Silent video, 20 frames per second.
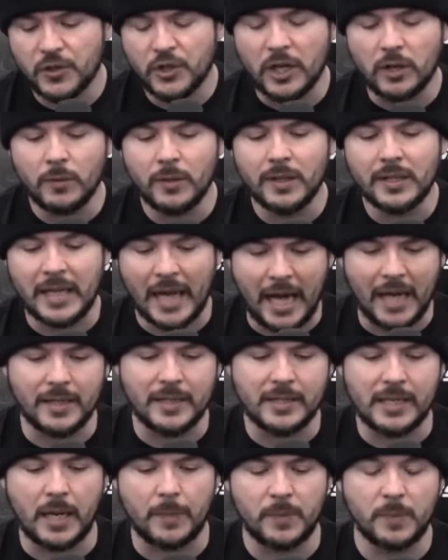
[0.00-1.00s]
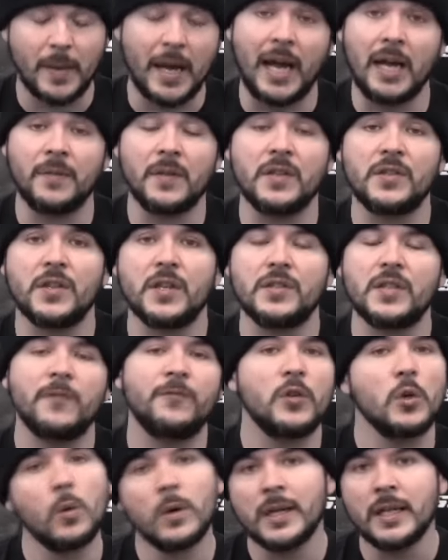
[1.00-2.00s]
But the general concept behind this is
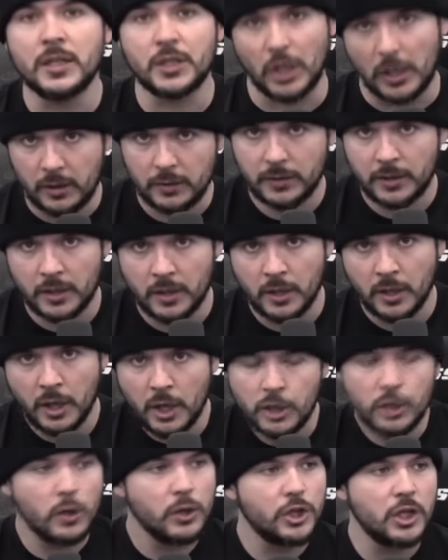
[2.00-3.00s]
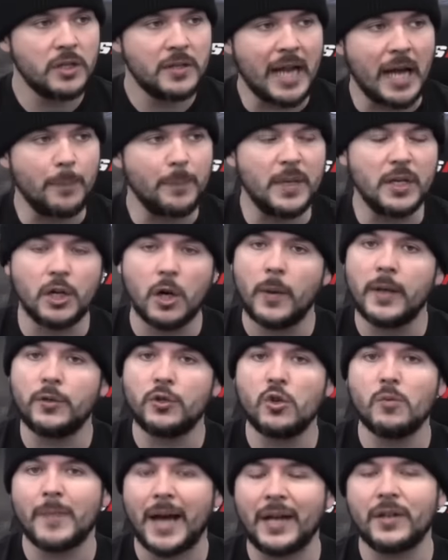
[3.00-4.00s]
if you were an adult, you should not be
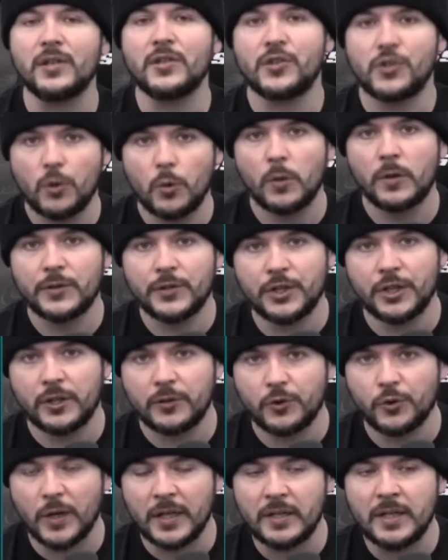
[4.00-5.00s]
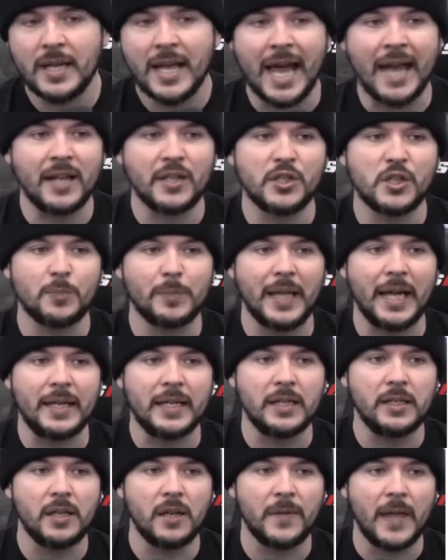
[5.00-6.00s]
going to minor school children and
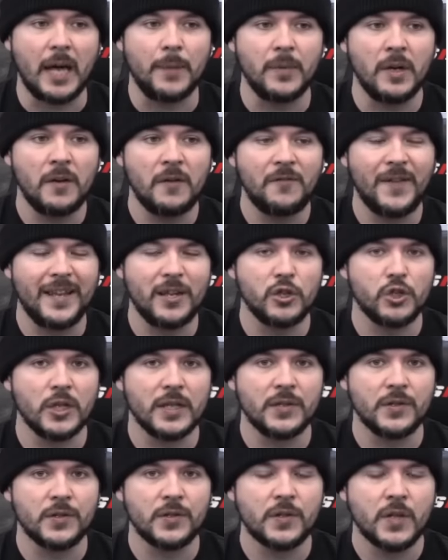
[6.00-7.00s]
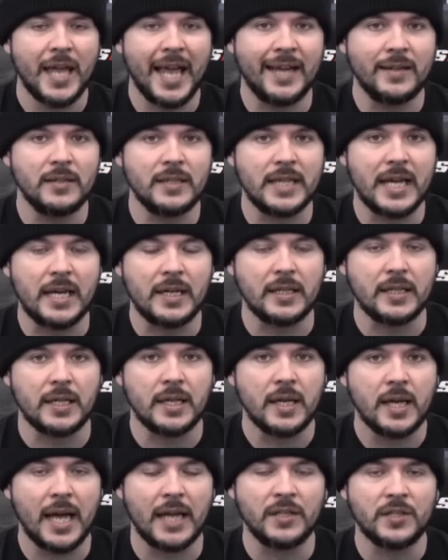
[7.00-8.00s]
explaining to them fetishes and
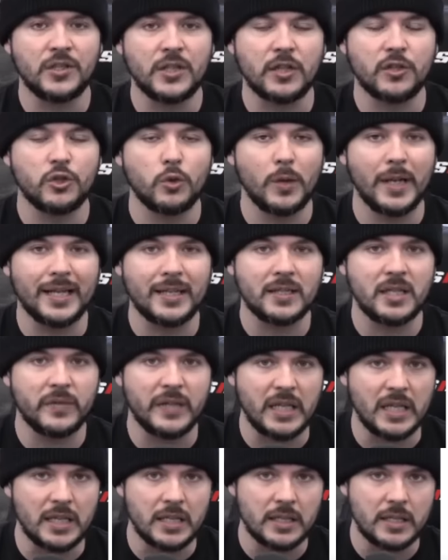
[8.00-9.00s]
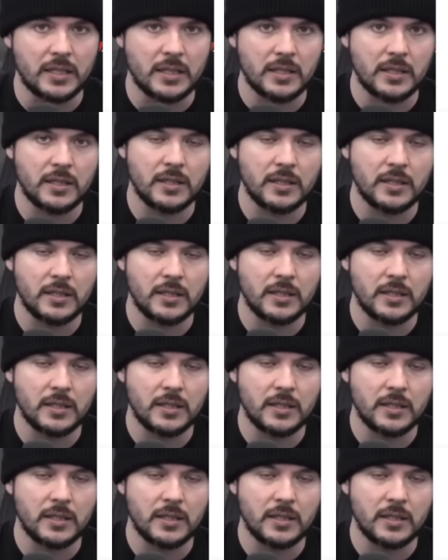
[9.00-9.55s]
kink and sexual activities.